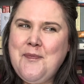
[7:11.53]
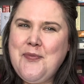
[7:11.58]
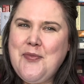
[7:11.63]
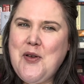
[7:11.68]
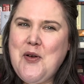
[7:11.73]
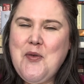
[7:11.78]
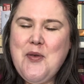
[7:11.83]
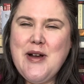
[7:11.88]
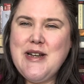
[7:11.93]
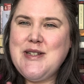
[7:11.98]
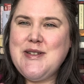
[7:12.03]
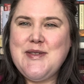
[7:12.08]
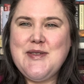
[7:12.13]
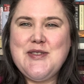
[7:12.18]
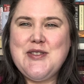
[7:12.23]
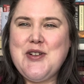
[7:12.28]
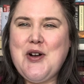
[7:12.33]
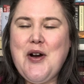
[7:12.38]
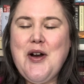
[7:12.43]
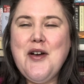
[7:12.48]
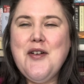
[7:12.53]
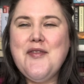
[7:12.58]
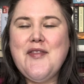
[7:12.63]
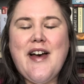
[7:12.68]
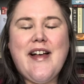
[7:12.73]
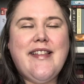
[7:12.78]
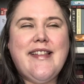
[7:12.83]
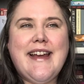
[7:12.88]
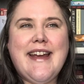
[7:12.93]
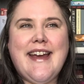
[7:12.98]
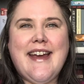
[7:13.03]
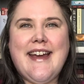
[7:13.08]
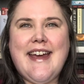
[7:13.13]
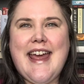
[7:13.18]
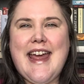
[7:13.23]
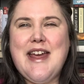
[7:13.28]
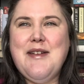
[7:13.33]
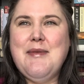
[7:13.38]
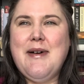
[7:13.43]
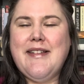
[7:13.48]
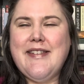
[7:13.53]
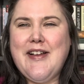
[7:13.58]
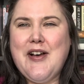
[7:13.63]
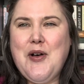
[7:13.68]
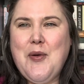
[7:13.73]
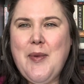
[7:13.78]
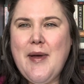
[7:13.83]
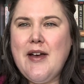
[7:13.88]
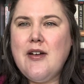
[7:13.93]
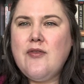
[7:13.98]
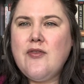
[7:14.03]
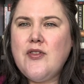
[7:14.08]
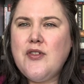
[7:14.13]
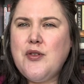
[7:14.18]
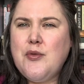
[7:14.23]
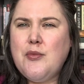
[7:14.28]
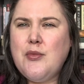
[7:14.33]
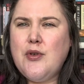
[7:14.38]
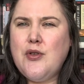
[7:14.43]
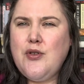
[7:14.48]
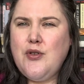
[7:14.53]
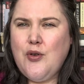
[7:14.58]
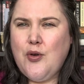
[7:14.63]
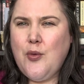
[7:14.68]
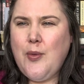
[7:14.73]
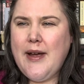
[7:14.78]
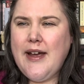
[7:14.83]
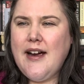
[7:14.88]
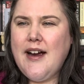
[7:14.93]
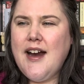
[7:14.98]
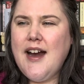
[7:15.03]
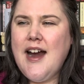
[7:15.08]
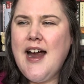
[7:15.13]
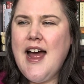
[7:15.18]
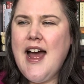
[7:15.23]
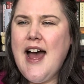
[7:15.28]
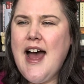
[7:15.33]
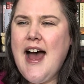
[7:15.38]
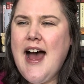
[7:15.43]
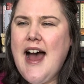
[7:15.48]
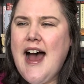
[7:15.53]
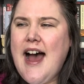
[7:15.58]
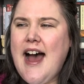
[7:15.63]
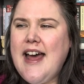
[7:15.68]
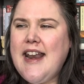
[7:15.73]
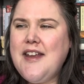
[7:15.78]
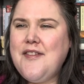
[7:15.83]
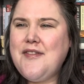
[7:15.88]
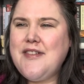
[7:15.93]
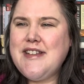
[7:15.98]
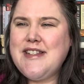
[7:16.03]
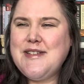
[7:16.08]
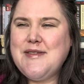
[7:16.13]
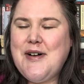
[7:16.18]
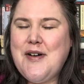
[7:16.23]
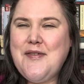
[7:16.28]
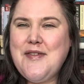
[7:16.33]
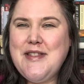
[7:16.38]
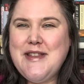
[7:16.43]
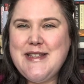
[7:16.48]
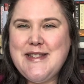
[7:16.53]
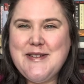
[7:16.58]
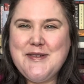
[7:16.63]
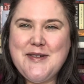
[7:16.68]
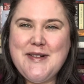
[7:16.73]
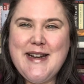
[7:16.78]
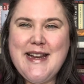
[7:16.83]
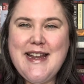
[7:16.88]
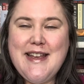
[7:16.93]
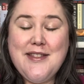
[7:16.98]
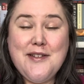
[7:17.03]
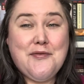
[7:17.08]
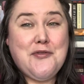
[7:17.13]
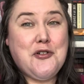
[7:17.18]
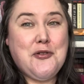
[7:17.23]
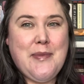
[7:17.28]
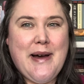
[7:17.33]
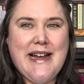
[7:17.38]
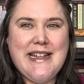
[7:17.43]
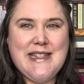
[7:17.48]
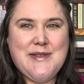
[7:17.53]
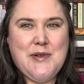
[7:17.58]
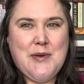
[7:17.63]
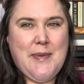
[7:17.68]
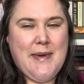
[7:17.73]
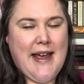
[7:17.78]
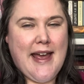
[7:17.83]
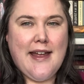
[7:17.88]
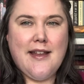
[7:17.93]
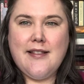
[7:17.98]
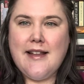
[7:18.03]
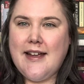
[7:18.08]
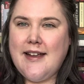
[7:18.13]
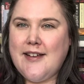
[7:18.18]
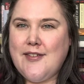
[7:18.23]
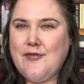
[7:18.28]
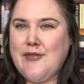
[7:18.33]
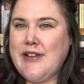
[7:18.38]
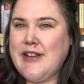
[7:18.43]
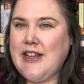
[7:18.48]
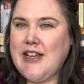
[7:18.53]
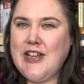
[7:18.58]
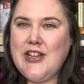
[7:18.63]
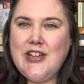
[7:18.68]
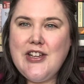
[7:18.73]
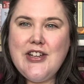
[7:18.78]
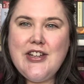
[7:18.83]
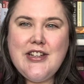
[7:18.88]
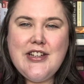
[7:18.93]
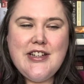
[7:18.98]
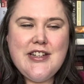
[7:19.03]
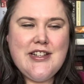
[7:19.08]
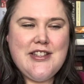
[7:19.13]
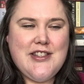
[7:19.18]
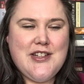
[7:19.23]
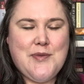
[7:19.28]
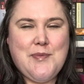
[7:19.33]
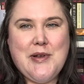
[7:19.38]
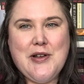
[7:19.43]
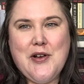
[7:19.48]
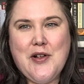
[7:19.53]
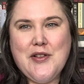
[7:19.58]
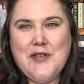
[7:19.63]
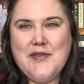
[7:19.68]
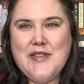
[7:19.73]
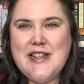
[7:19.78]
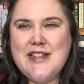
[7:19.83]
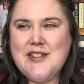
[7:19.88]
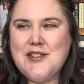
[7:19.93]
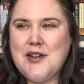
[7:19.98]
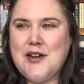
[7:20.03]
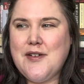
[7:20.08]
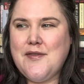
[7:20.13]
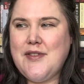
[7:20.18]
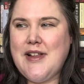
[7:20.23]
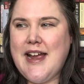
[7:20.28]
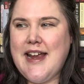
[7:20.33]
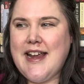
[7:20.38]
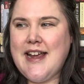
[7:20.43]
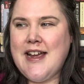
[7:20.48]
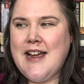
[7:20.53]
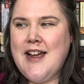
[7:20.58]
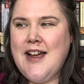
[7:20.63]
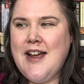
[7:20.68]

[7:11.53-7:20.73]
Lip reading: which sort of felt like it came a little bit from nowhere. And every so often the story, the romance would be getting like really good. There'd be all of these sort of like,